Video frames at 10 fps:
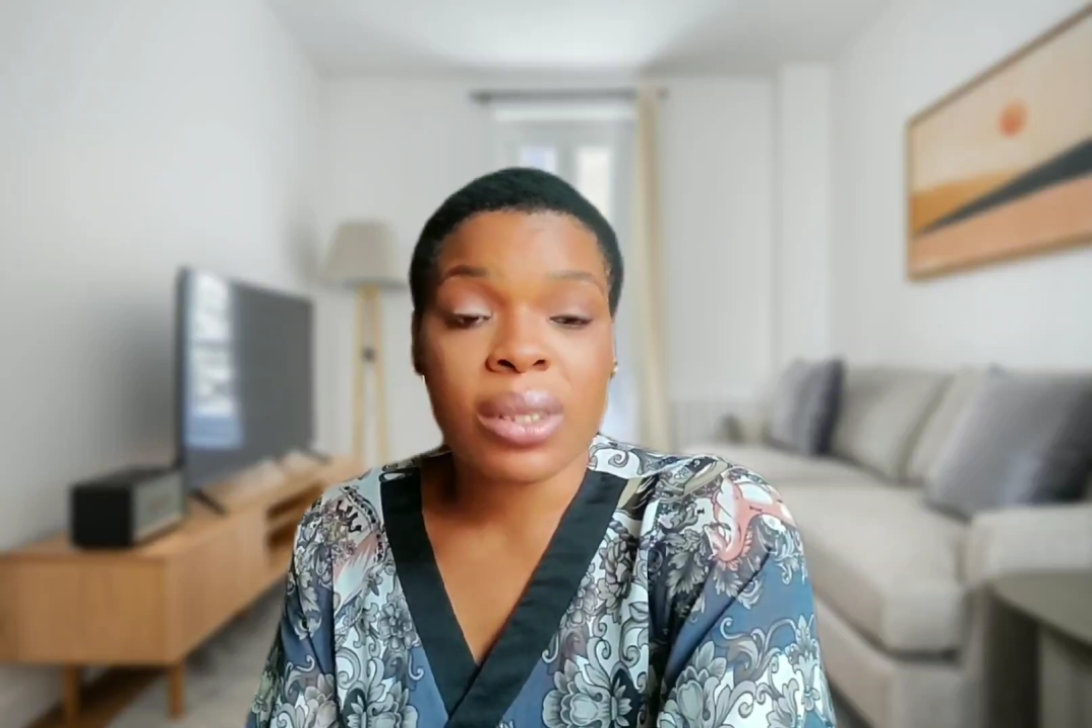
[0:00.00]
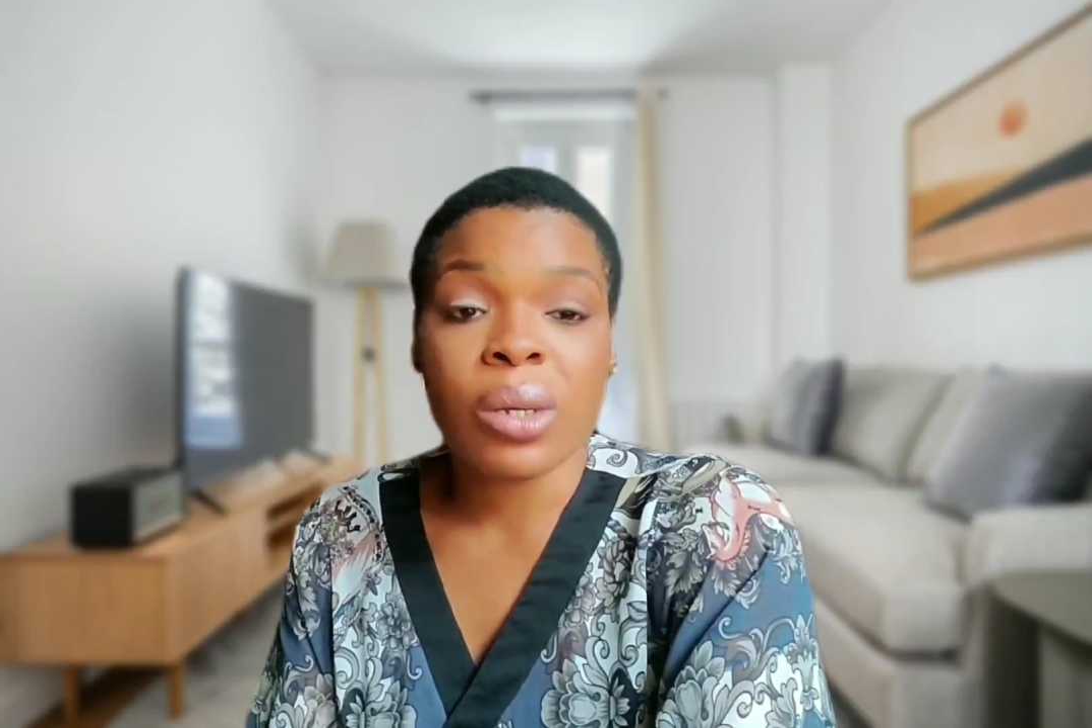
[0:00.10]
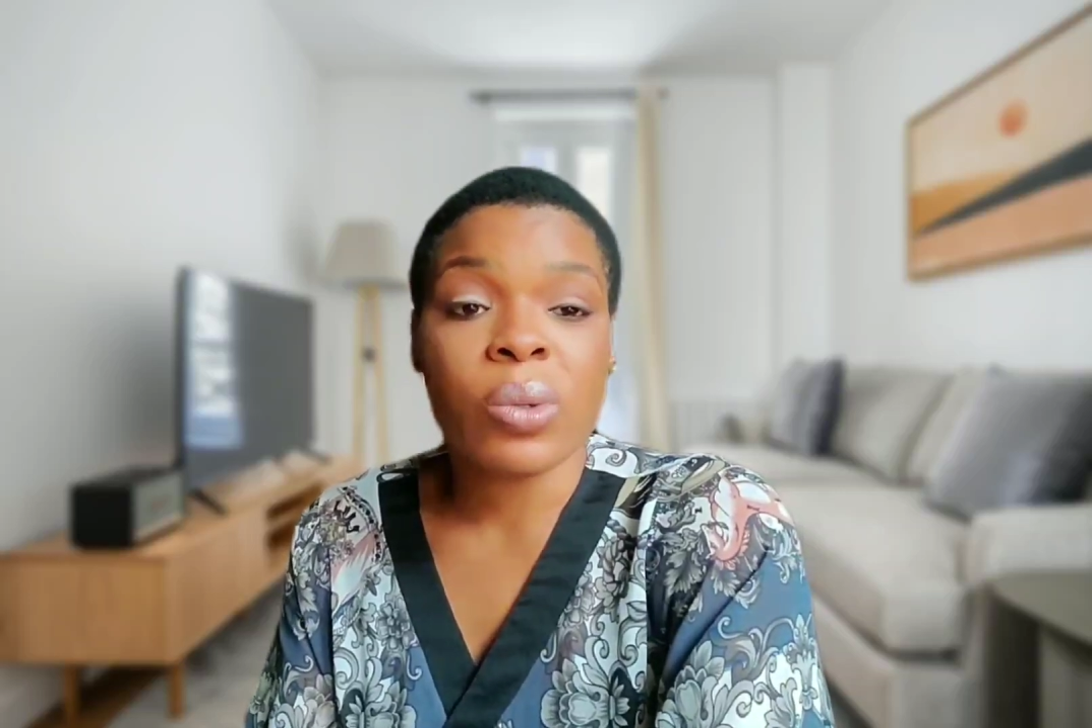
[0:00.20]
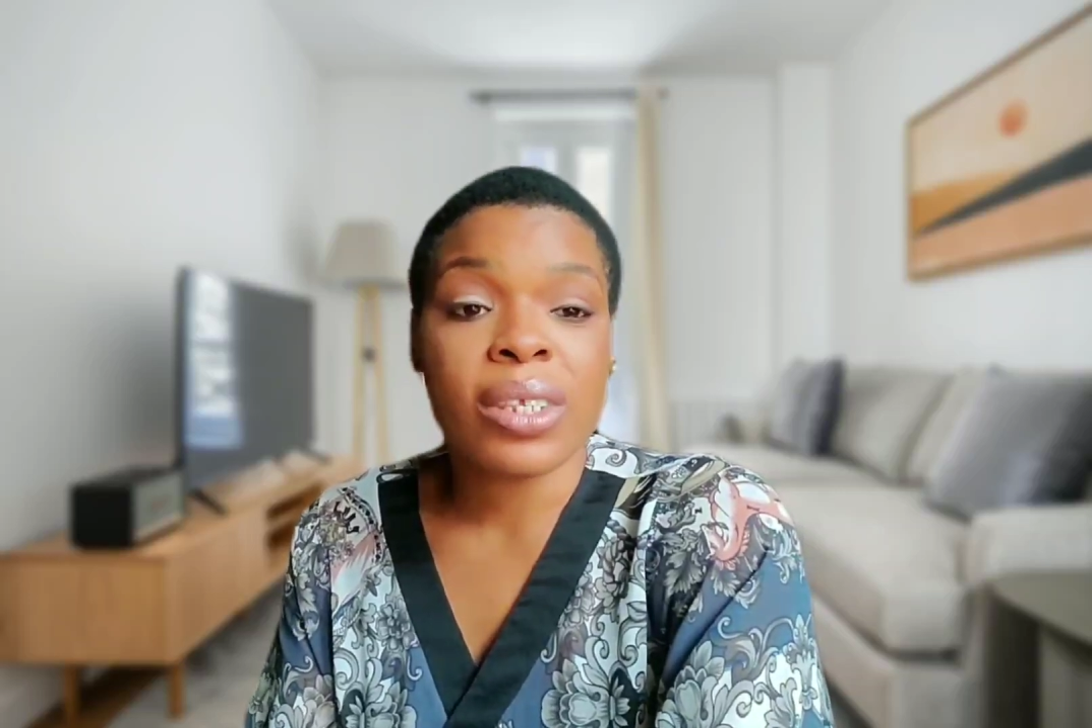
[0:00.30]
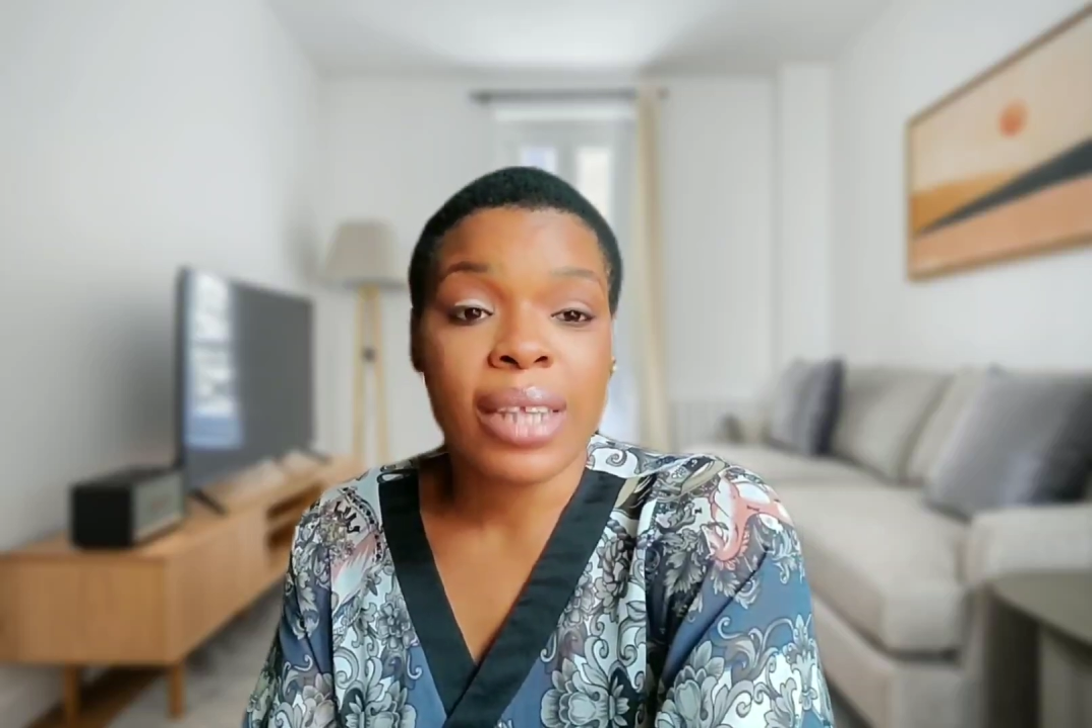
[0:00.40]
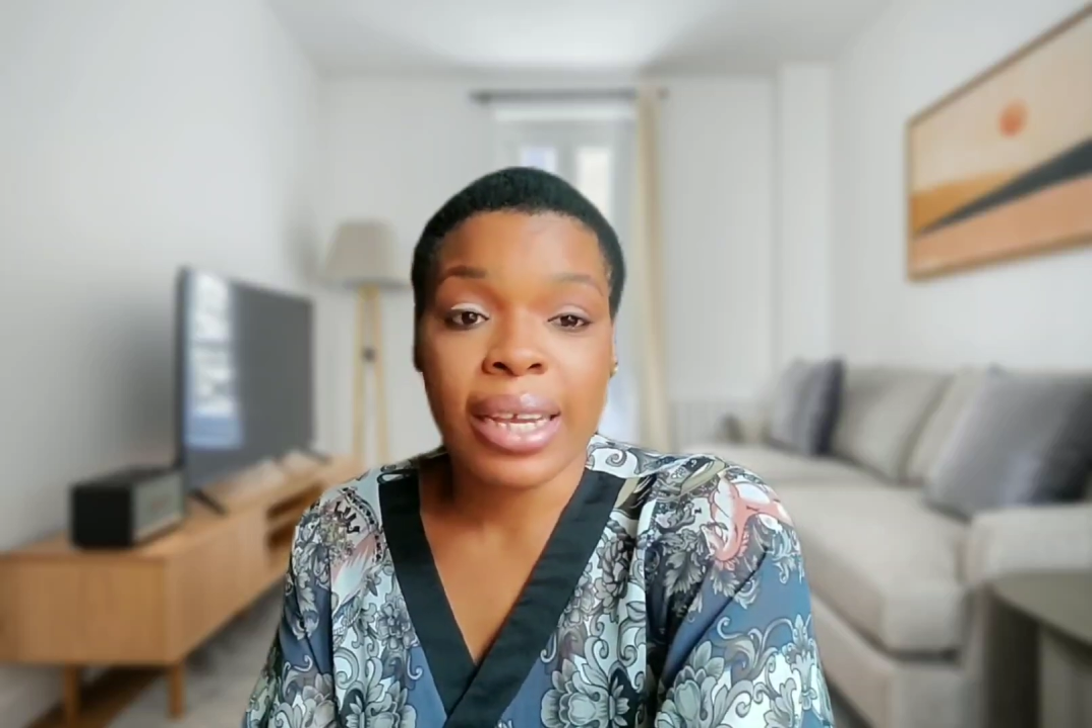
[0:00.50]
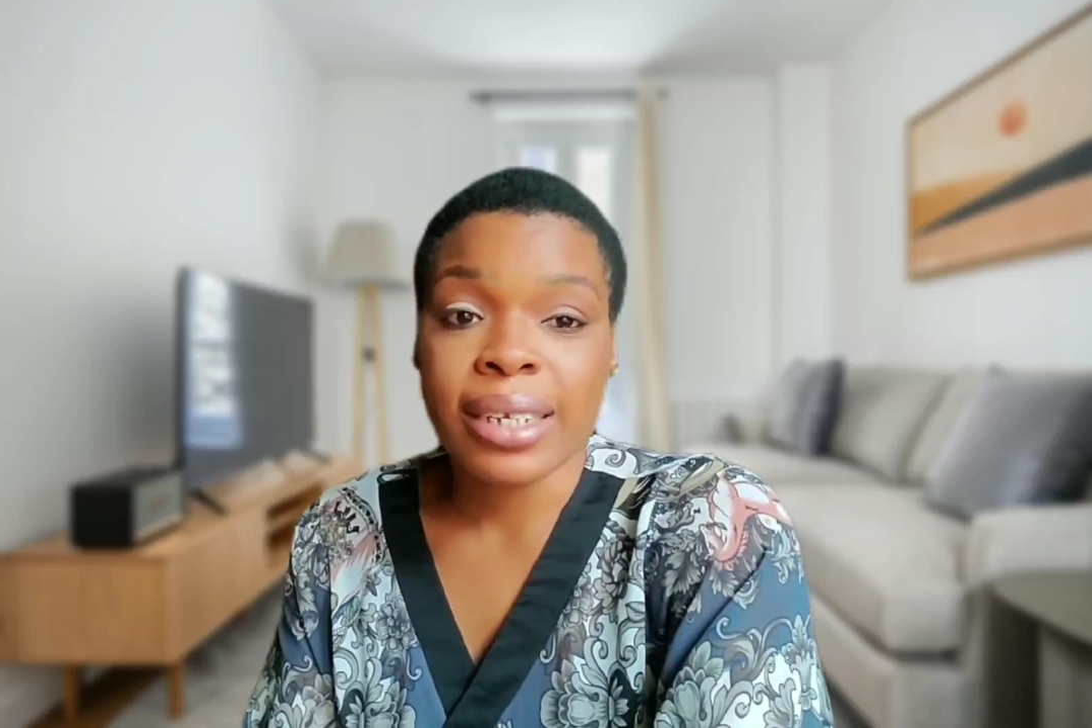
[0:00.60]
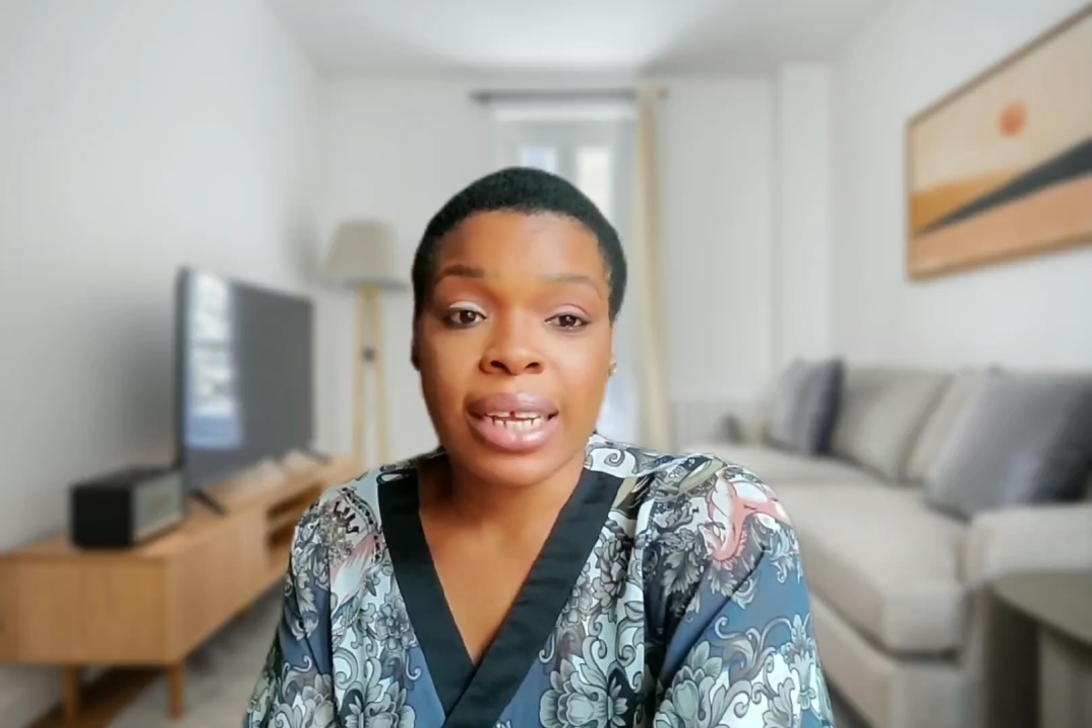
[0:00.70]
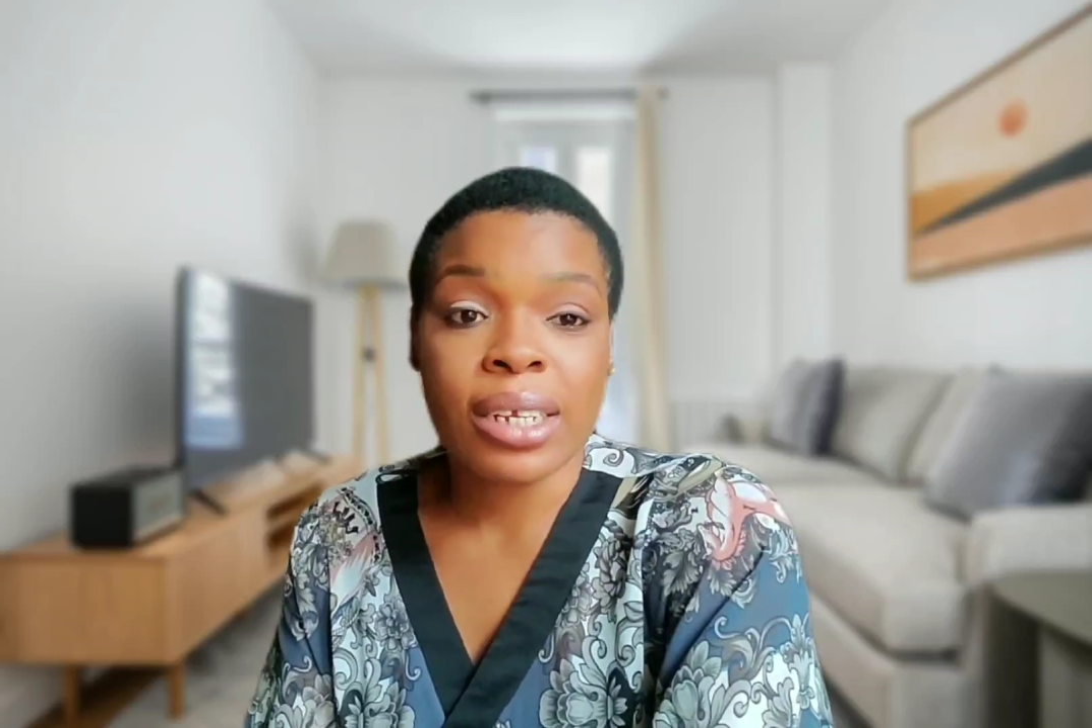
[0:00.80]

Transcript: the side that